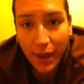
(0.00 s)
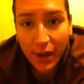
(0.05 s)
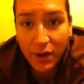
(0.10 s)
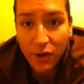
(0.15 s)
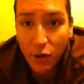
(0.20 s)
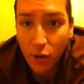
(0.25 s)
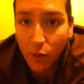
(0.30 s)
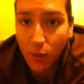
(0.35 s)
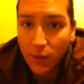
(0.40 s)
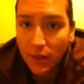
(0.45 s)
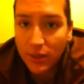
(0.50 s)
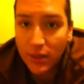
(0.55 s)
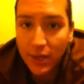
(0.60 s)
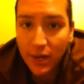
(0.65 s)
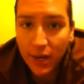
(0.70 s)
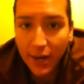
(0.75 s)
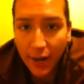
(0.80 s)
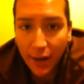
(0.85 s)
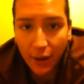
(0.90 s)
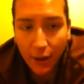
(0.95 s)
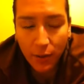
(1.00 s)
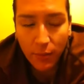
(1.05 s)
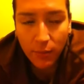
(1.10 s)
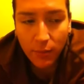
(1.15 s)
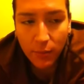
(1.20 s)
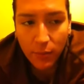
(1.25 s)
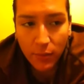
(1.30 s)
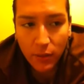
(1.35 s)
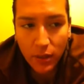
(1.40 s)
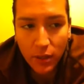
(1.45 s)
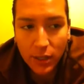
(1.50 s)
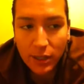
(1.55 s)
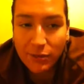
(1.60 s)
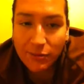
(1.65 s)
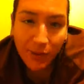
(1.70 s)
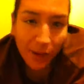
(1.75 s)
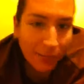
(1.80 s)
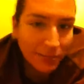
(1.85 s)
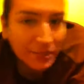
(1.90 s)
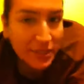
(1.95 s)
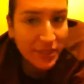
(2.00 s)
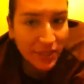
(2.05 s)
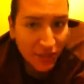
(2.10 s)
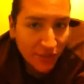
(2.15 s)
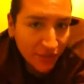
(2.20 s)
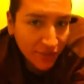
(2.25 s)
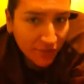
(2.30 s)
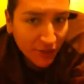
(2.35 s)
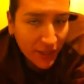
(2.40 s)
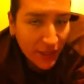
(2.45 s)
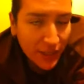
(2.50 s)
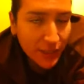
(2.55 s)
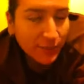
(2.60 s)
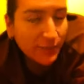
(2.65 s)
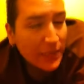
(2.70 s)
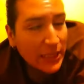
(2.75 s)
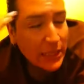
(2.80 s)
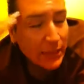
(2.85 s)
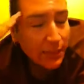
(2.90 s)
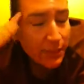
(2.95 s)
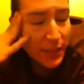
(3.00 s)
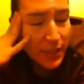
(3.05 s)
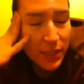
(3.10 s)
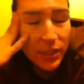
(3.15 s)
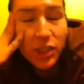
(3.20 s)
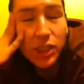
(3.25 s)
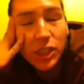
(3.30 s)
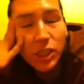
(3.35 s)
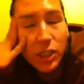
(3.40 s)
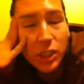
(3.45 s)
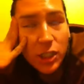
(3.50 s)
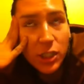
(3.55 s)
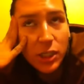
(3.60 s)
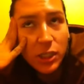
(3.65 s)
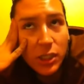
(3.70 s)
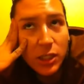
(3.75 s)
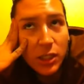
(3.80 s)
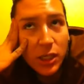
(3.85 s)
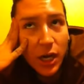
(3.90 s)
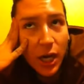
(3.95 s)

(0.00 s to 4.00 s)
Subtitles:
And knowing that I am, you know, I'm different, I'm special,